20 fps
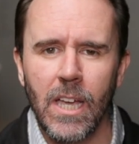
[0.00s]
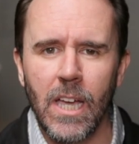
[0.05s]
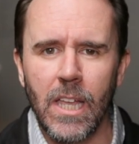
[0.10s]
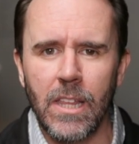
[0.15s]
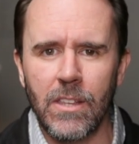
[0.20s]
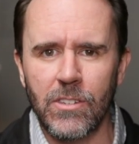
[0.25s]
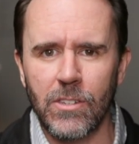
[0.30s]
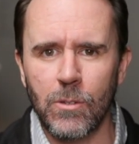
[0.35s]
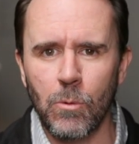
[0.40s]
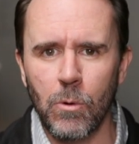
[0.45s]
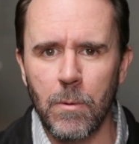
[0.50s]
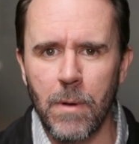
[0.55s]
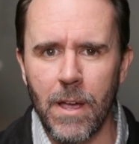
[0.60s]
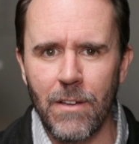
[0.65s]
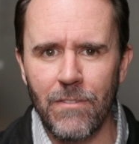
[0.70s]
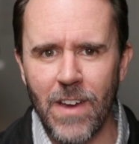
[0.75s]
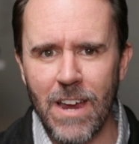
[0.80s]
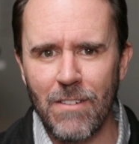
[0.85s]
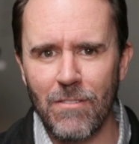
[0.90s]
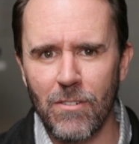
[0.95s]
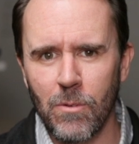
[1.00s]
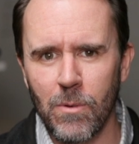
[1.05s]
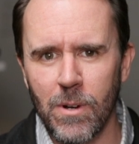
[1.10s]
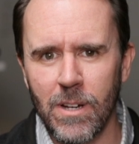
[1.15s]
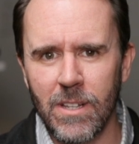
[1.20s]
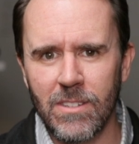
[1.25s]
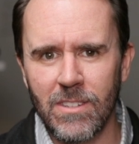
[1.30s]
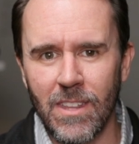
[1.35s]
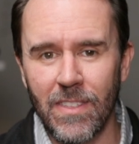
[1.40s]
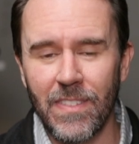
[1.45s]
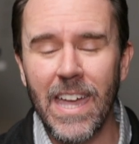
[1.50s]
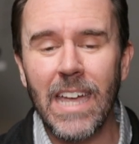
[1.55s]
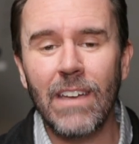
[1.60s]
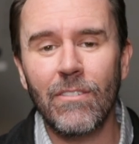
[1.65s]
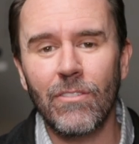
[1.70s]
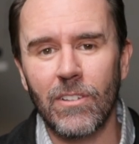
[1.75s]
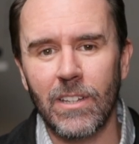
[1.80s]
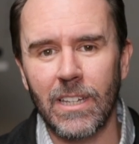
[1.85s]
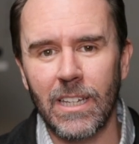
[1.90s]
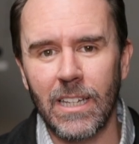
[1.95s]
This is one of my favorite ones, and
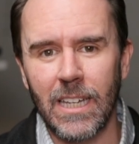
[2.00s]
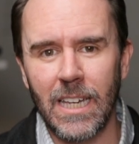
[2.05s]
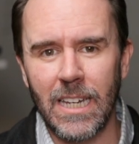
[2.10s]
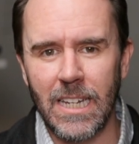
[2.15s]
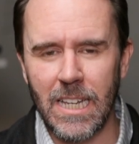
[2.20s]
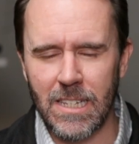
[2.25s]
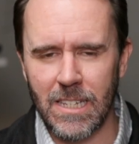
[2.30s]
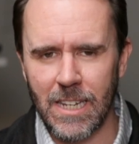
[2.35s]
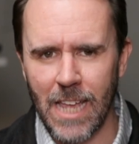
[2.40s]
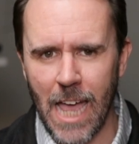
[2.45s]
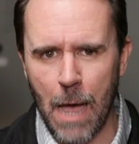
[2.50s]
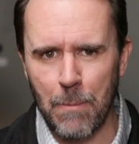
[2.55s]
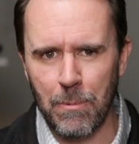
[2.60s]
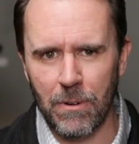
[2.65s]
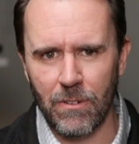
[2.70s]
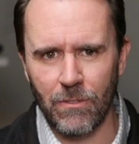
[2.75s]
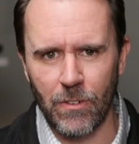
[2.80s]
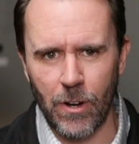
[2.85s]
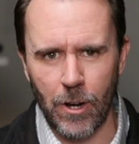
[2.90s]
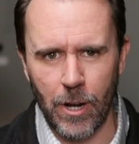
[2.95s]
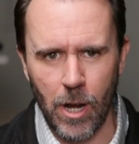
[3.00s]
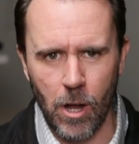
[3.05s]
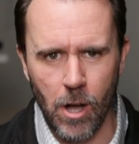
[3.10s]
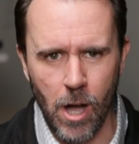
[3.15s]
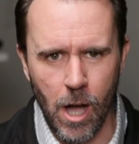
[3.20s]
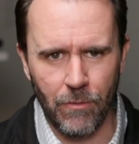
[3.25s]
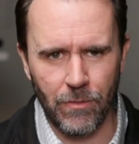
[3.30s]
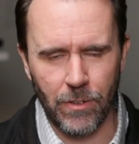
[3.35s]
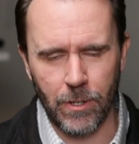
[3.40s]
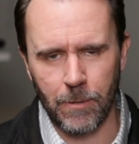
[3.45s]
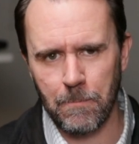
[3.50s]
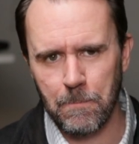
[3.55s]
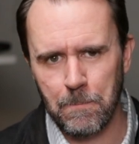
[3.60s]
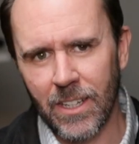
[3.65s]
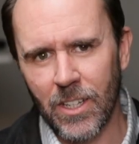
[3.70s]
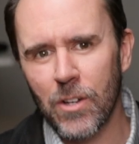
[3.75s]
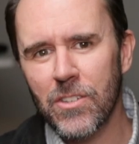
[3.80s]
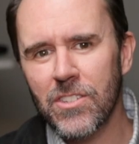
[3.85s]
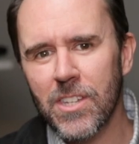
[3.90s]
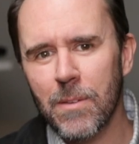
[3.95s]
thankfully, it doesn't happen very often. It
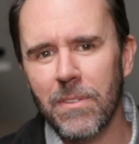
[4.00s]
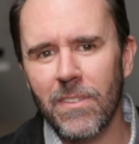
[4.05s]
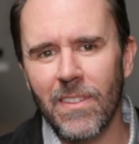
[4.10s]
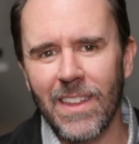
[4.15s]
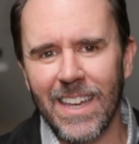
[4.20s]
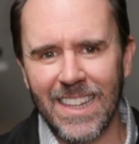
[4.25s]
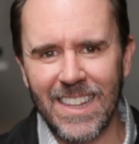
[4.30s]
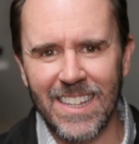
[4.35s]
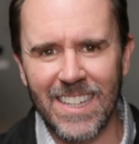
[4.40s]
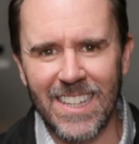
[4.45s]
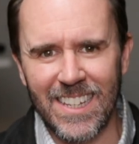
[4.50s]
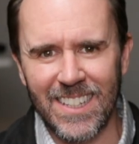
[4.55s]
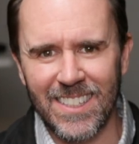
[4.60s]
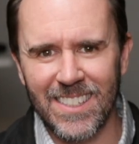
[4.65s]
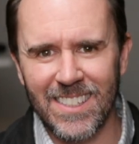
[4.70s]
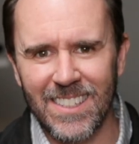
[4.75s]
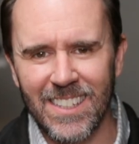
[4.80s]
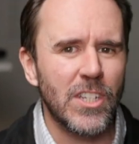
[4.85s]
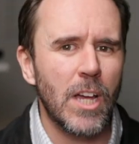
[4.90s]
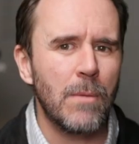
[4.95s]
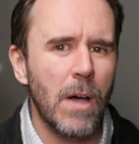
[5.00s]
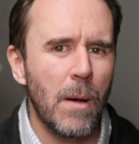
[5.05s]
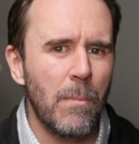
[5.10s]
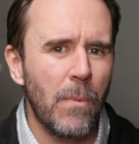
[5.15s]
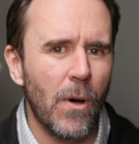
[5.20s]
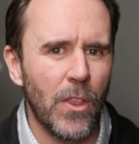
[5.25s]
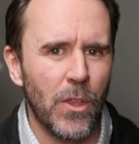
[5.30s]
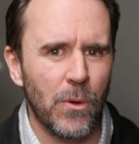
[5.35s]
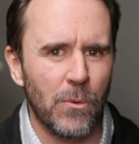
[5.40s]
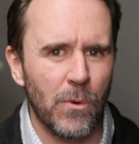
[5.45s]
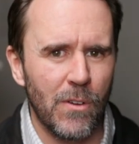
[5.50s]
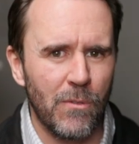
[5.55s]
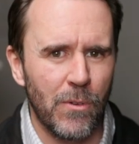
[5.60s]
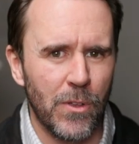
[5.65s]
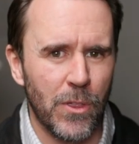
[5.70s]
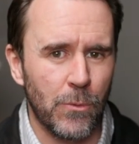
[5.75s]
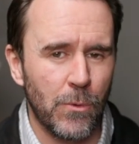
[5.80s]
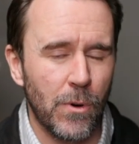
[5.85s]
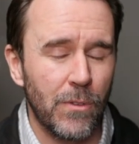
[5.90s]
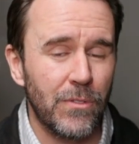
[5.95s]
goes something like this. I jump up on the roof
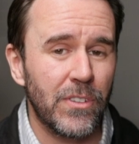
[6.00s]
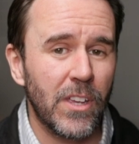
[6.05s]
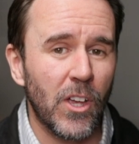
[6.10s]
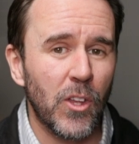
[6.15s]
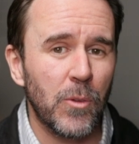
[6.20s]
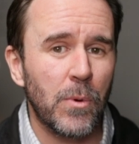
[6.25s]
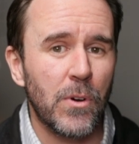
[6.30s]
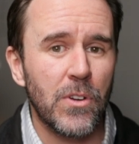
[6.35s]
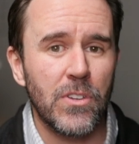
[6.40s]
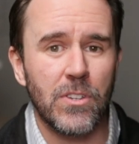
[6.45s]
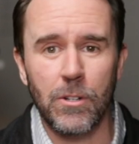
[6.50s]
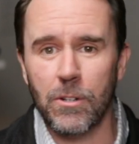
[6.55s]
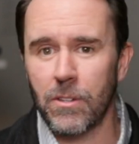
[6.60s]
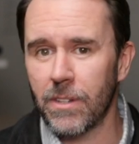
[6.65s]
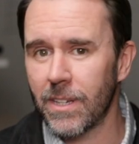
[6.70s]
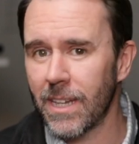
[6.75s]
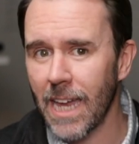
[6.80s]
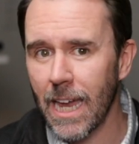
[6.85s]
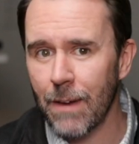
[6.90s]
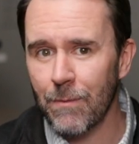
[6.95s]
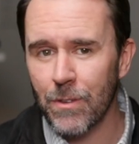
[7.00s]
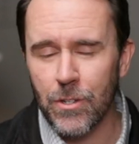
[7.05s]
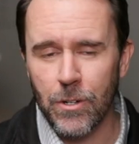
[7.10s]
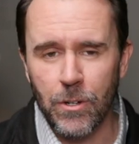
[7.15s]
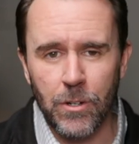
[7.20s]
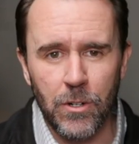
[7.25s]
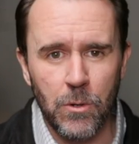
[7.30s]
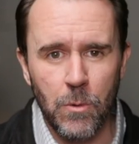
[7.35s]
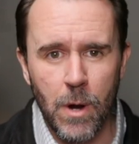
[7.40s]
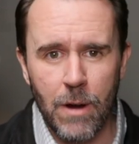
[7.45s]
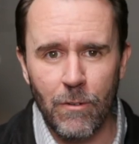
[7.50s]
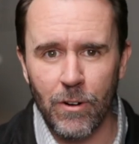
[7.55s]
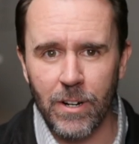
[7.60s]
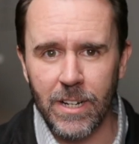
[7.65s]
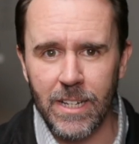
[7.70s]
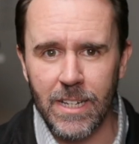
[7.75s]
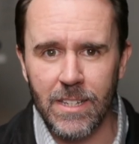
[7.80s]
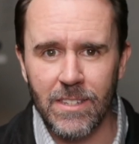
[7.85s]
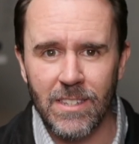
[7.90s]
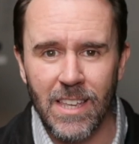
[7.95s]
with the roof salesperson or the canvasser or whoever it
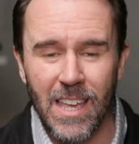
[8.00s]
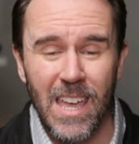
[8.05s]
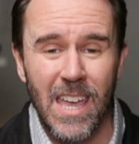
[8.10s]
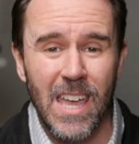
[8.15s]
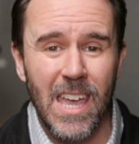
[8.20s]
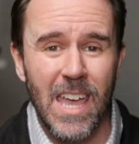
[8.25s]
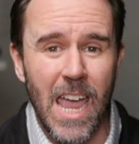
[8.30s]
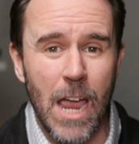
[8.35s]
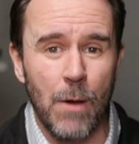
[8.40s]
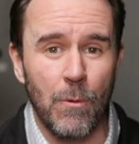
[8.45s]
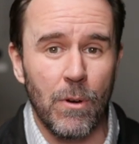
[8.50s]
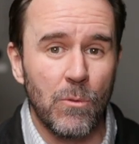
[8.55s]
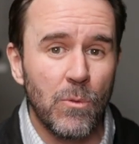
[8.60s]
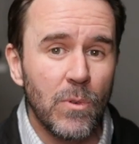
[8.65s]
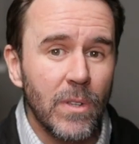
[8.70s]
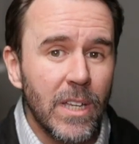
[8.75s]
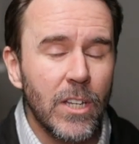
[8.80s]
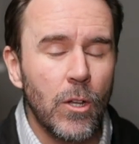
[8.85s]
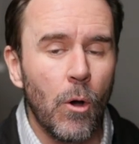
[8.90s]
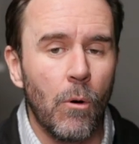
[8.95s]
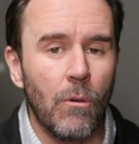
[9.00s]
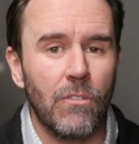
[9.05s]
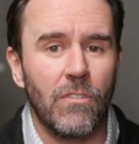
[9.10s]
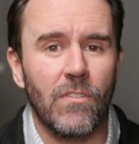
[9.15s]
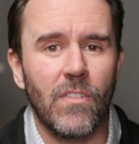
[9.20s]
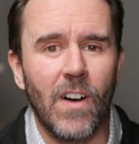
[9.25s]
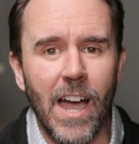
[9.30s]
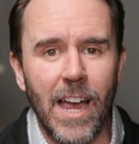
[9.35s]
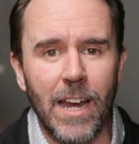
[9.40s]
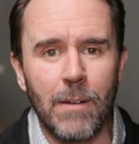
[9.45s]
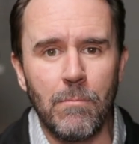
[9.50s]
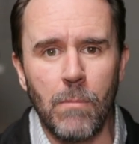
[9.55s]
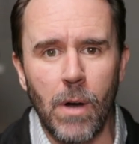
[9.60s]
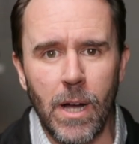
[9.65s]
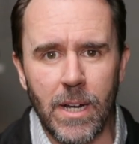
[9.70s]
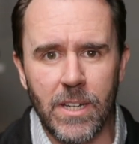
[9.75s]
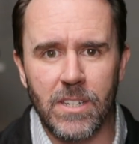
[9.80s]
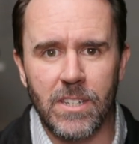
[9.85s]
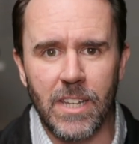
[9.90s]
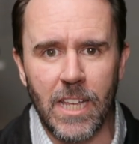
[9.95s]
is, and we really don't find
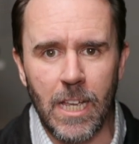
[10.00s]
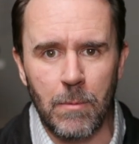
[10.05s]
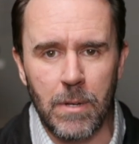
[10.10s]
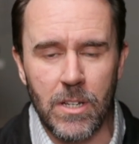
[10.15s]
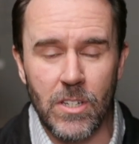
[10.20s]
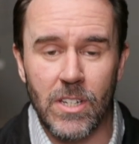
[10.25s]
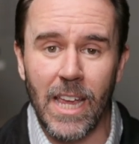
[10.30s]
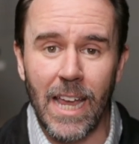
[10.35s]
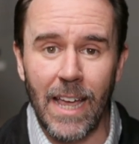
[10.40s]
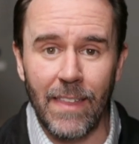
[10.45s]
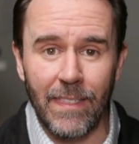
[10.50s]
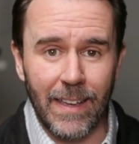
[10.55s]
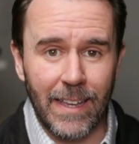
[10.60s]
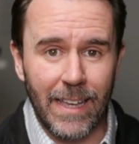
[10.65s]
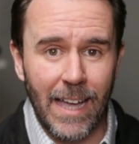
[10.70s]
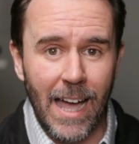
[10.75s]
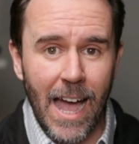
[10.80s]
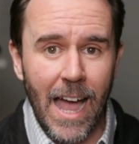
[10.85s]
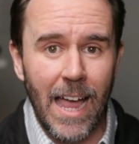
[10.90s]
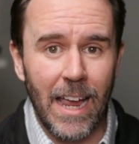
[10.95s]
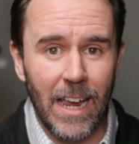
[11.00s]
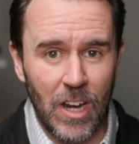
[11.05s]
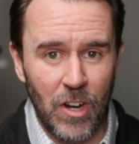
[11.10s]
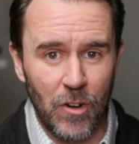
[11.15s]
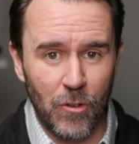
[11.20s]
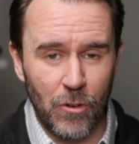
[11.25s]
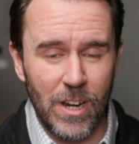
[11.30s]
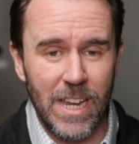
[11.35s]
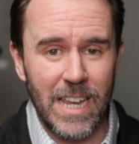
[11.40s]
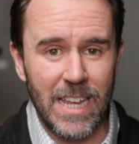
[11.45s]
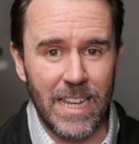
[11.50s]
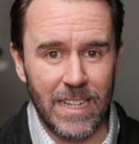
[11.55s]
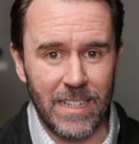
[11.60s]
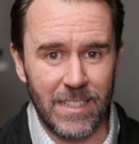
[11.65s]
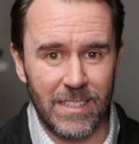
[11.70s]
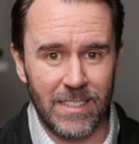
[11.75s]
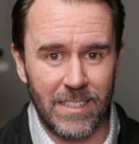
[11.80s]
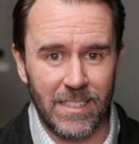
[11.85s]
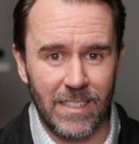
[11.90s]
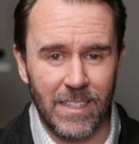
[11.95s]
much damage. And the guy
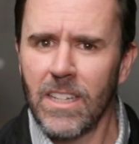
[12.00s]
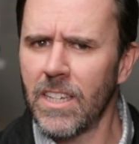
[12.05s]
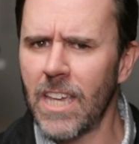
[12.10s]
agrees.